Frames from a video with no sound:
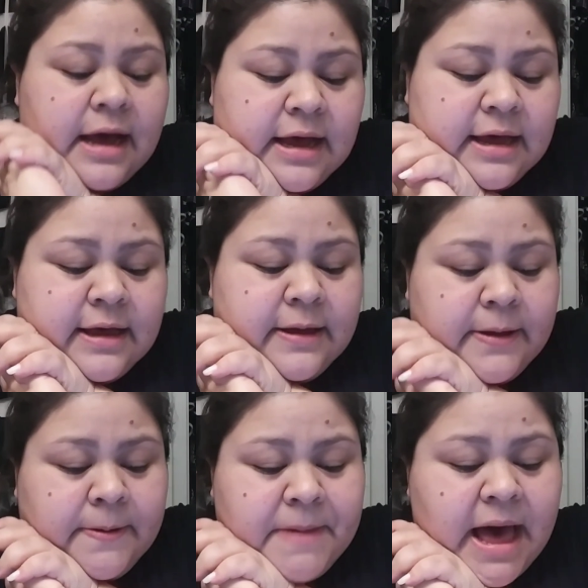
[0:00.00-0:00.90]

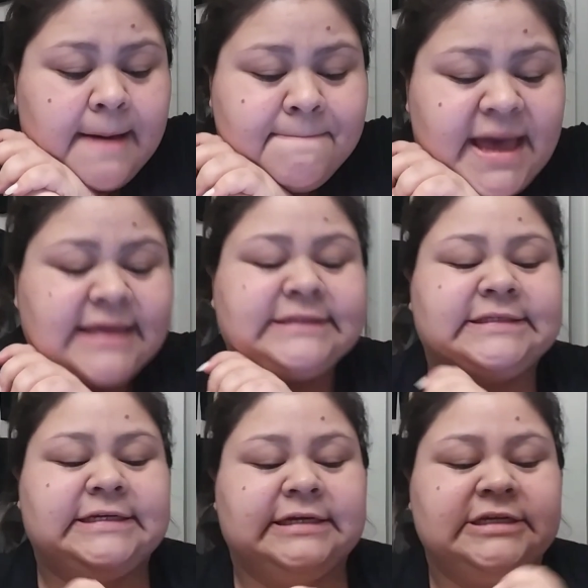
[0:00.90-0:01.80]

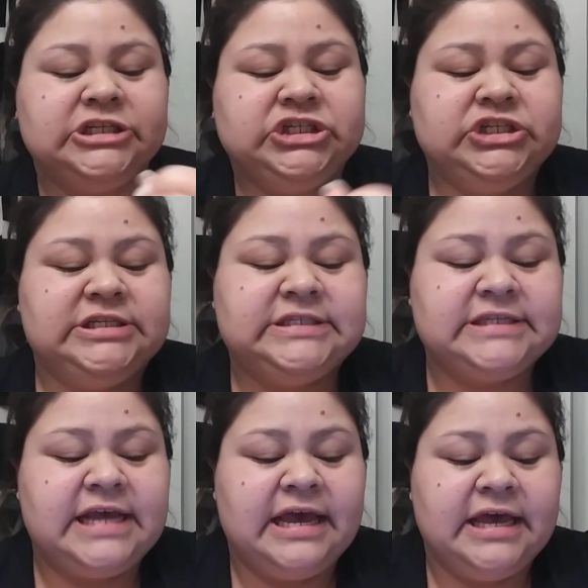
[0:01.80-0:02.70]
Amanda, she
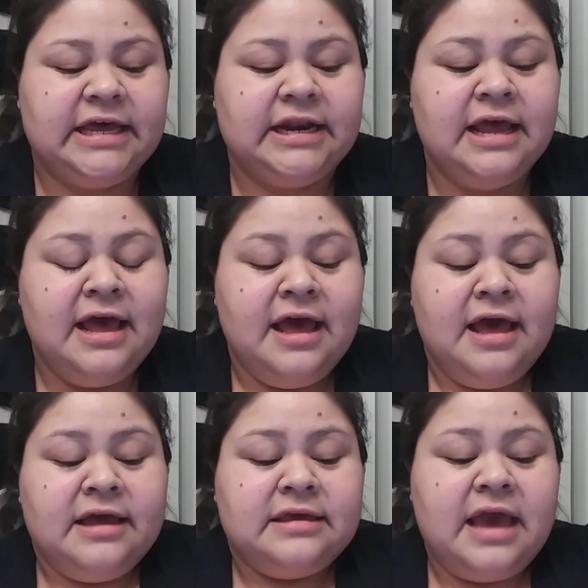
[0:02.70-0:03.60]
said,
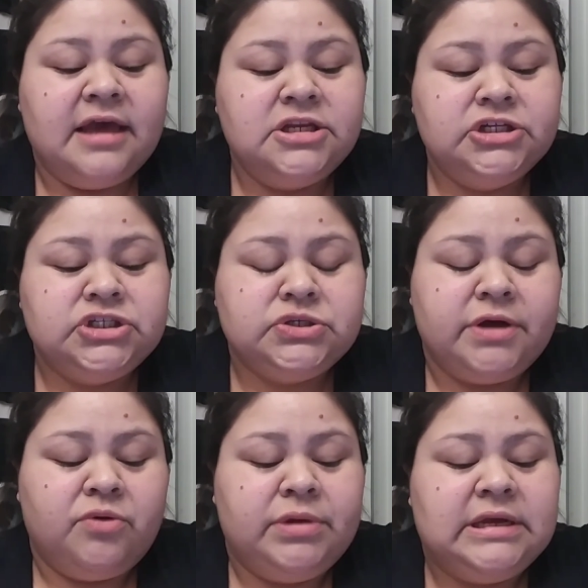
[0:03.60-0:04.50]
can you do
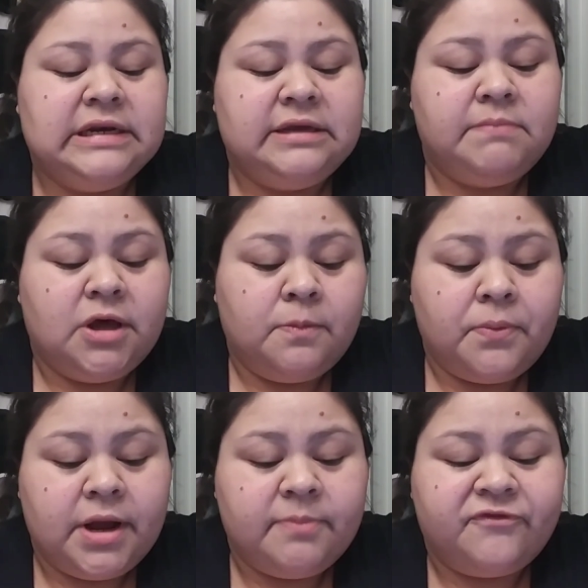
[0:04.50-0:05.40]
a weekly meal
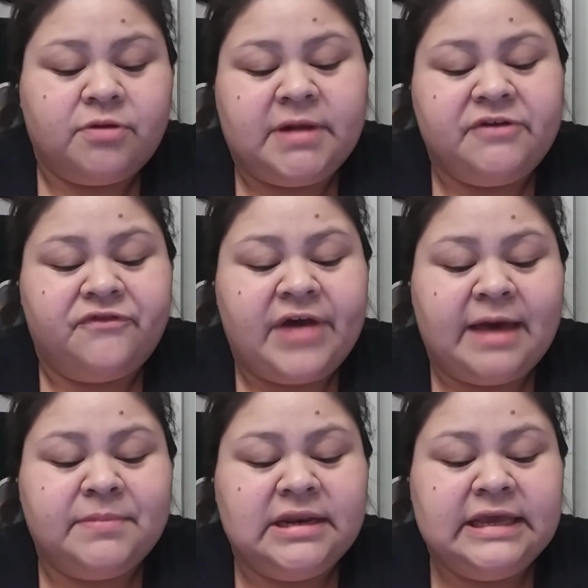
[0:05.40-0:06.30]
prep for my
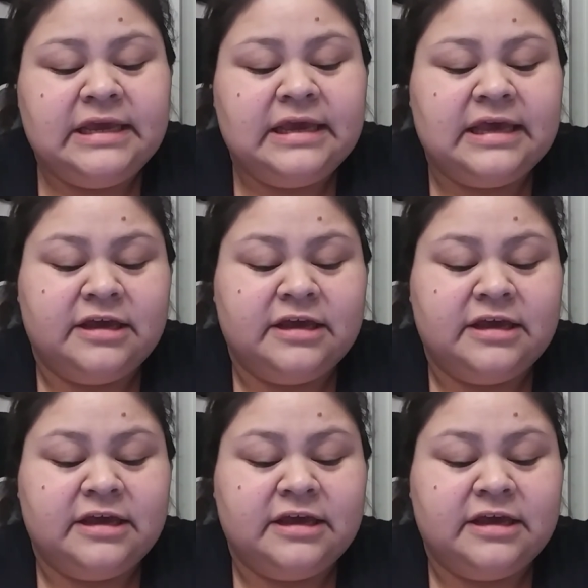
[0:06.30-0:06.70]
family?